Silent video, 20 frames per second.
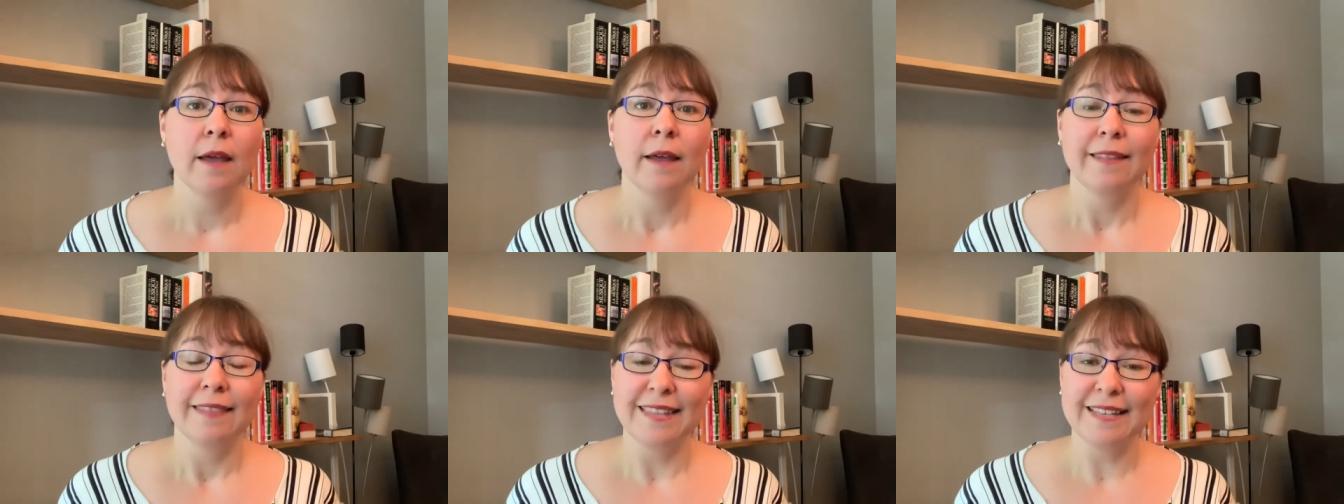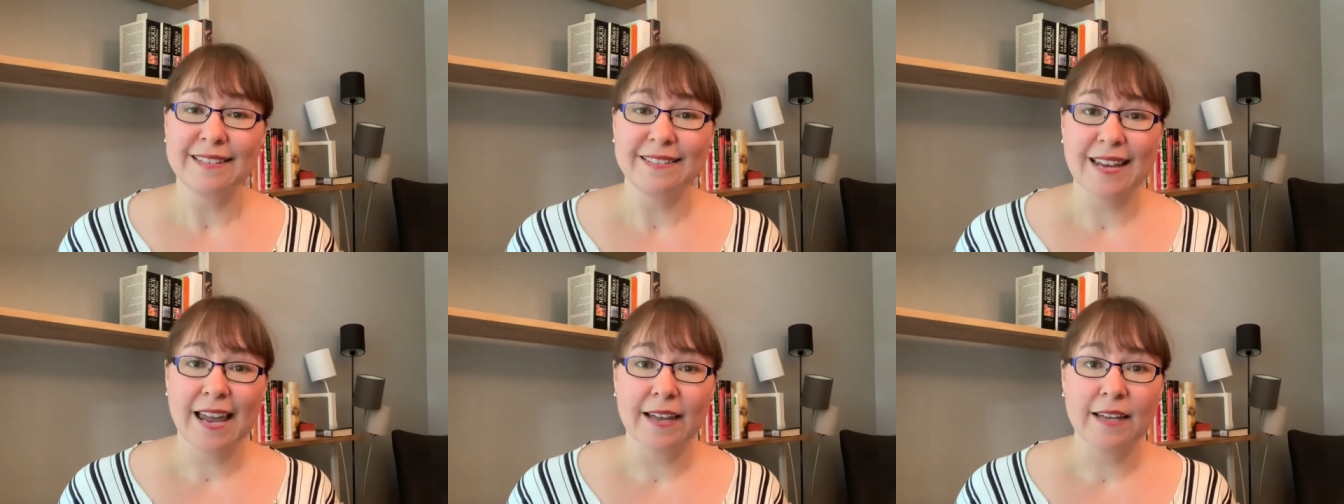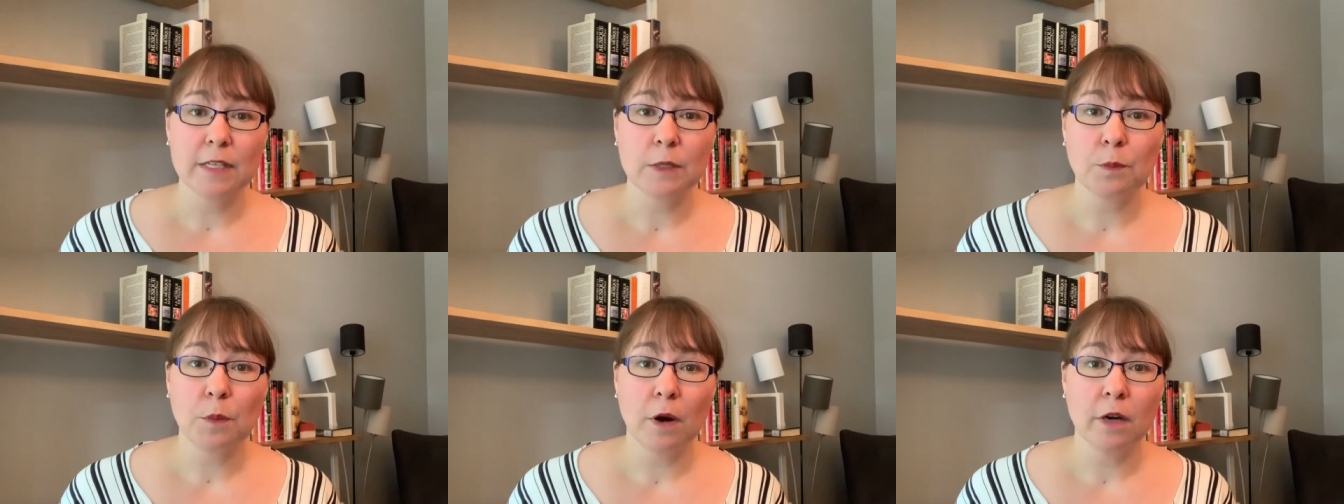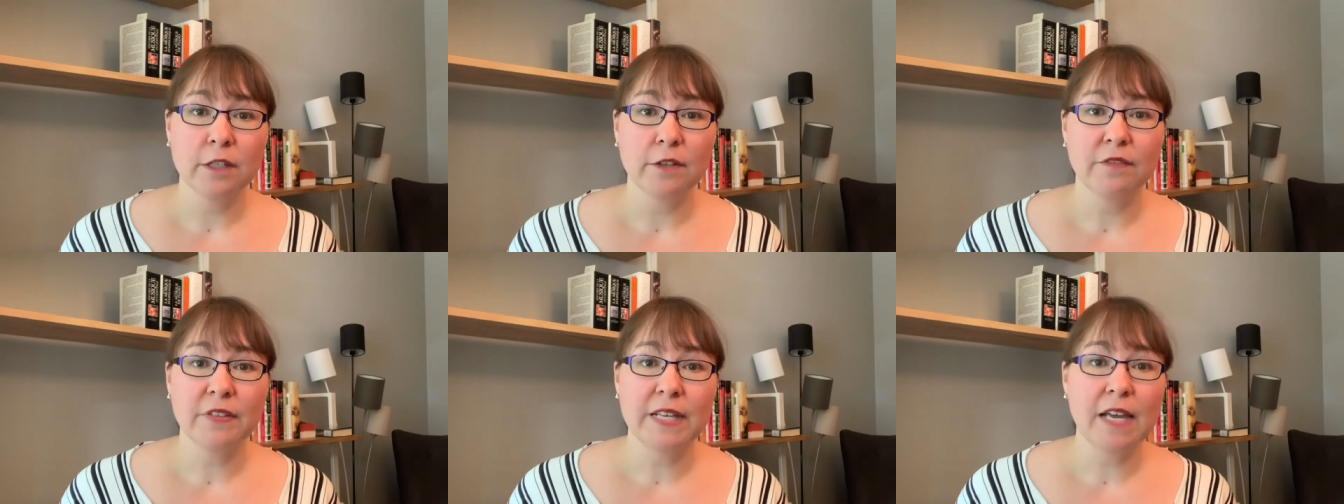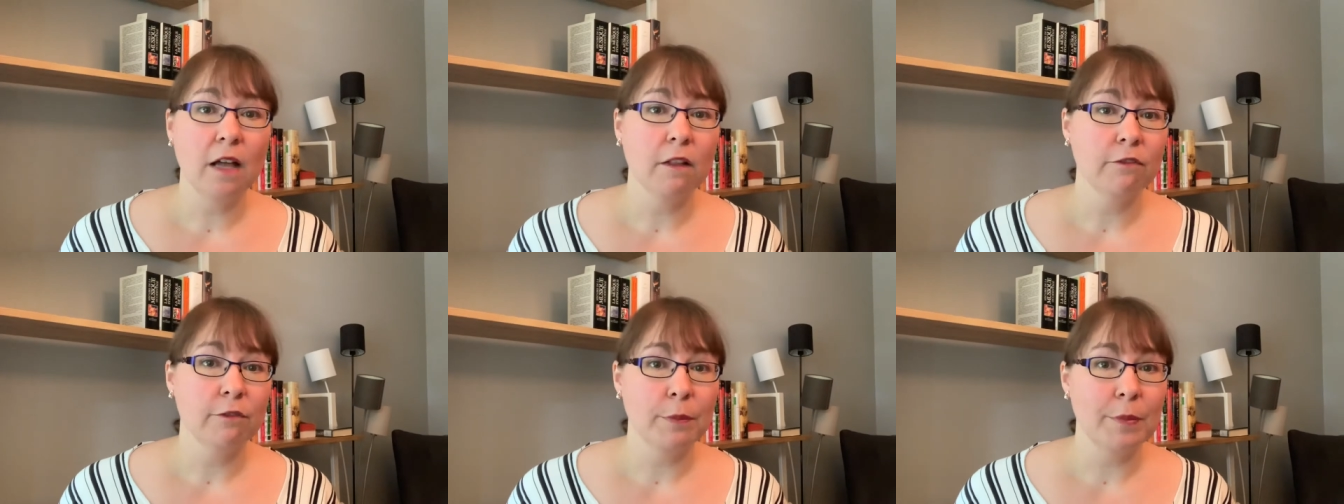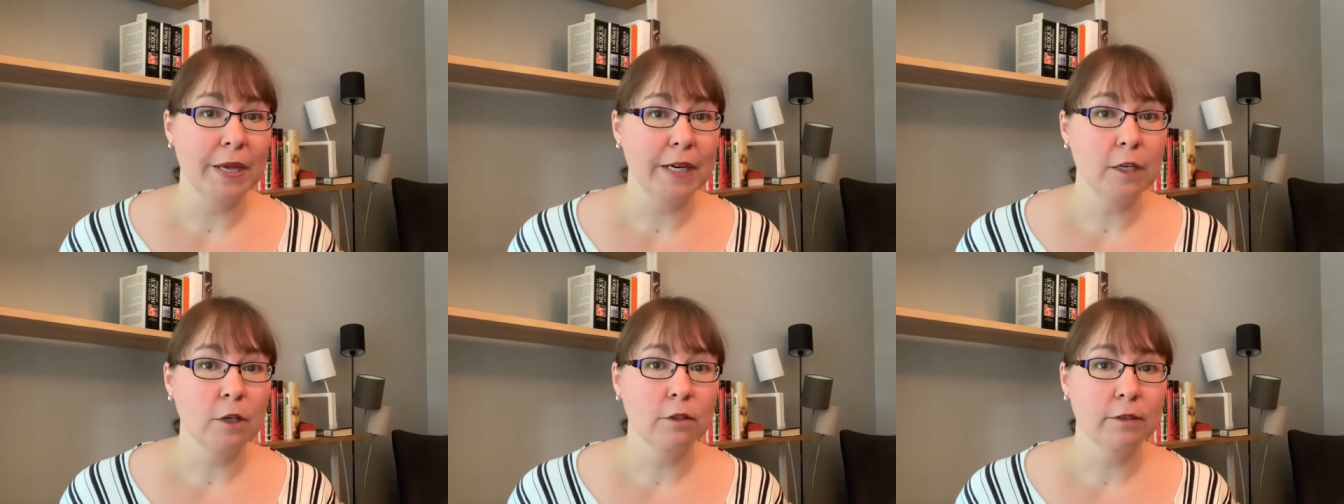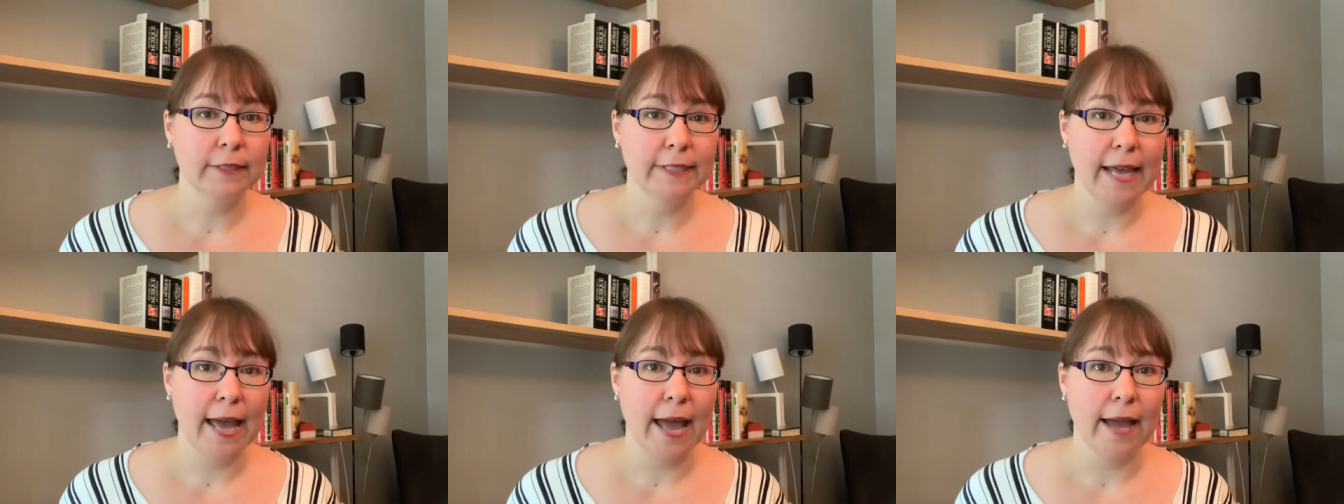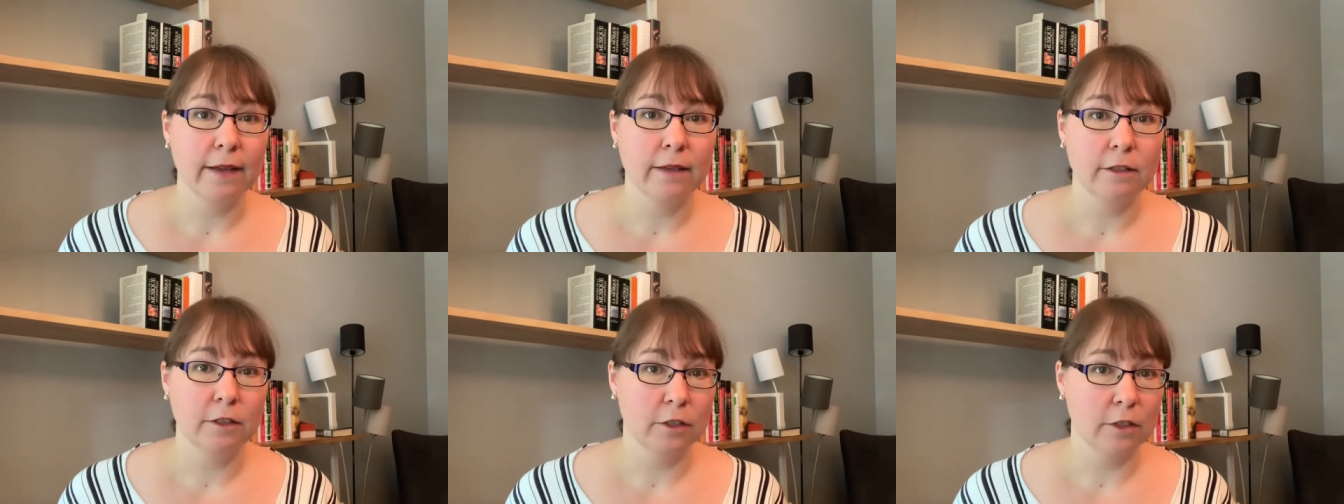This tag is part of the alphabetical tag